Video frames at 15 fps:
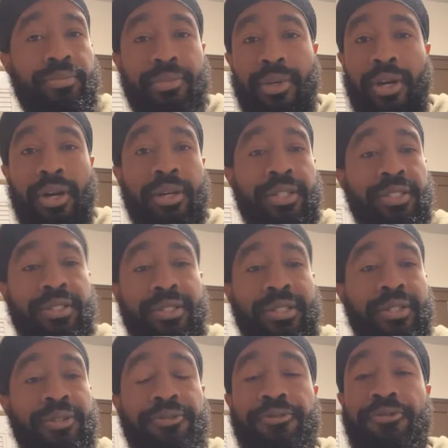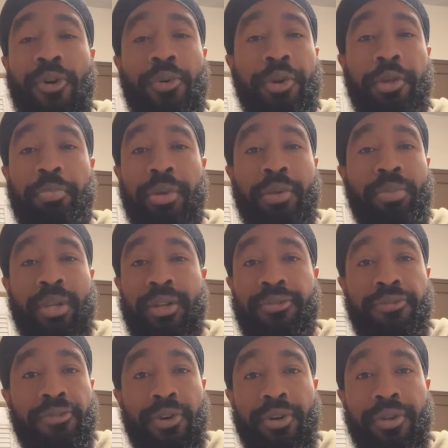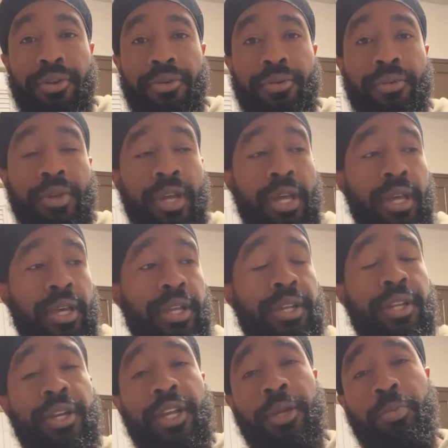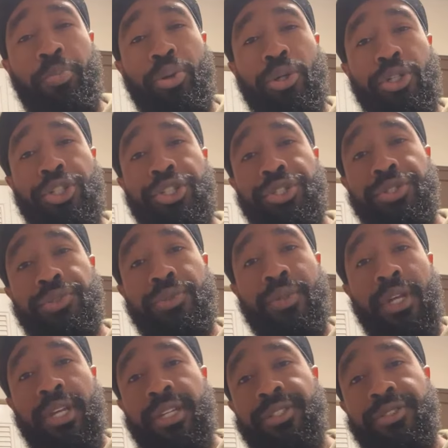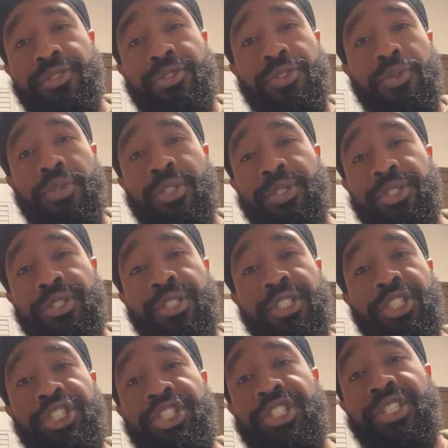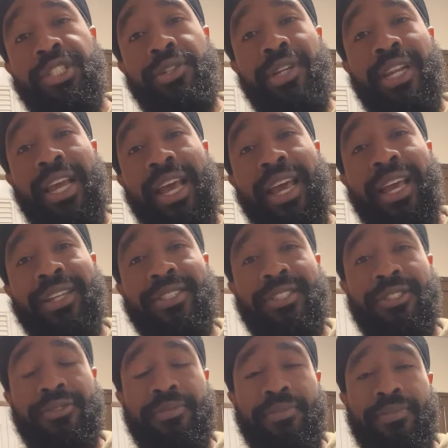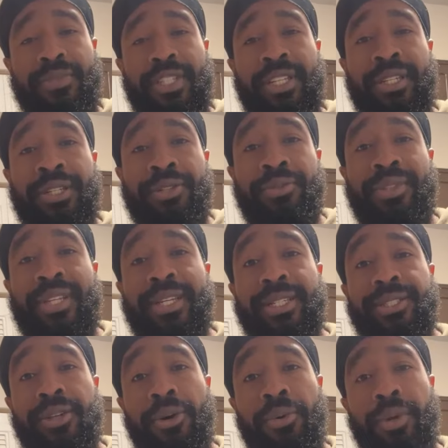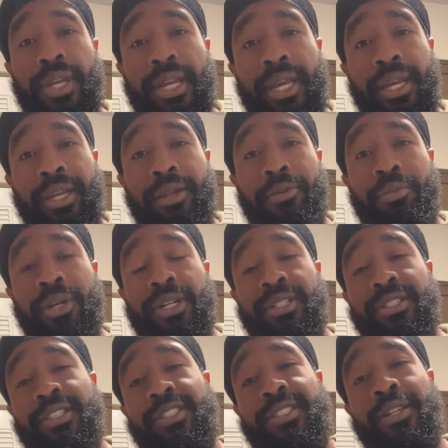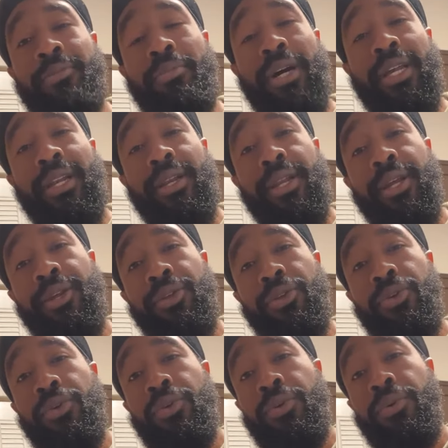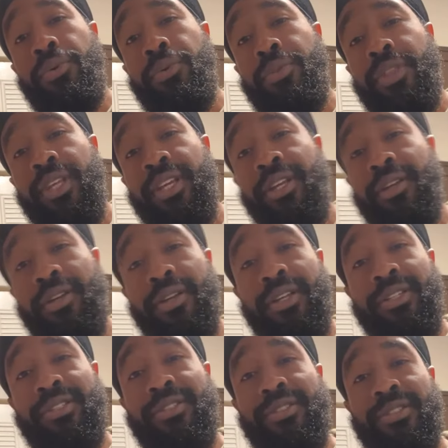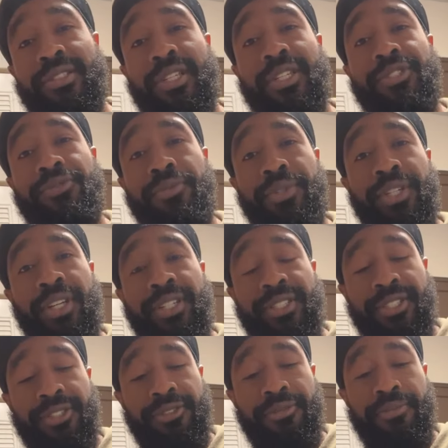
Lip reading: all these little phony people in front of you, and then they push you into doing degenerate acts, and then you think it's okay because somebody that you think is successful does it.